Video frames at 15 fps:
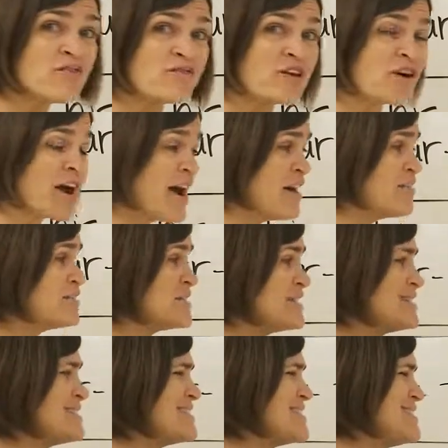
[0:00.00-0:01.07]
of their house,
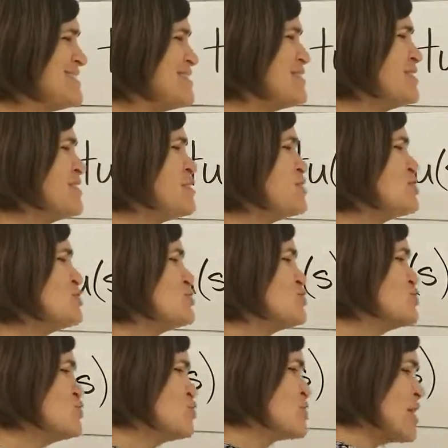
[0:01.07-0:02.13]
it's still
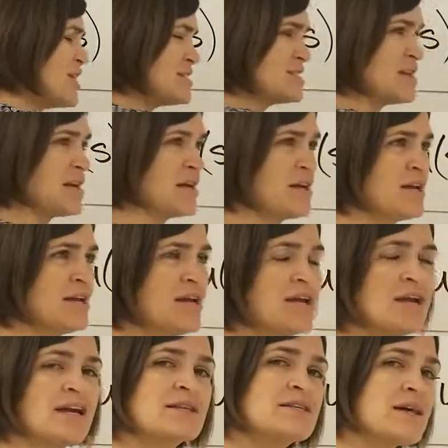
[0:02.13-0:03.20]
su casa.
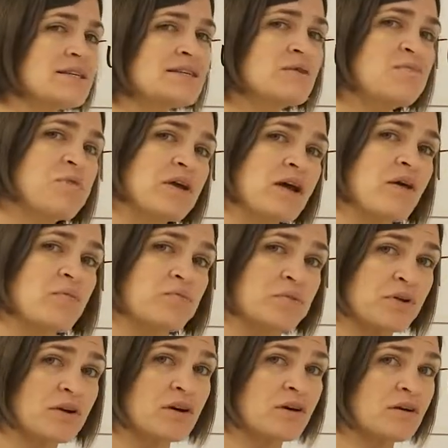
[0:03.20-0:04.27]
It doesn't become
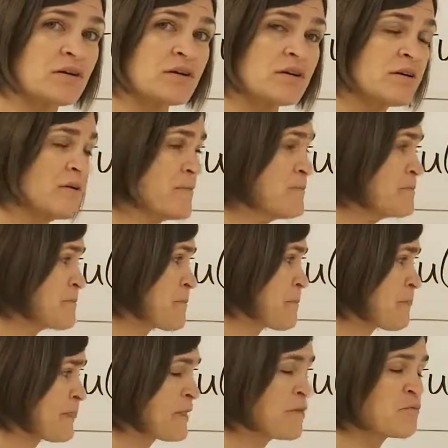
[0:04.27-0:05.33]
plural.
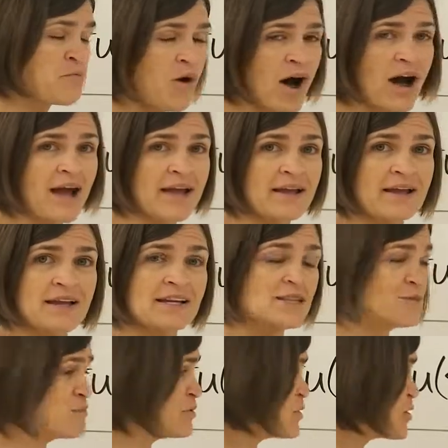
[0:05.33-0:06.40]
Why? It's
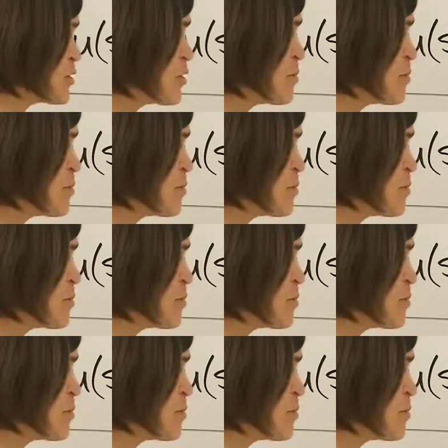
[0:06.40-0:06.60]
plural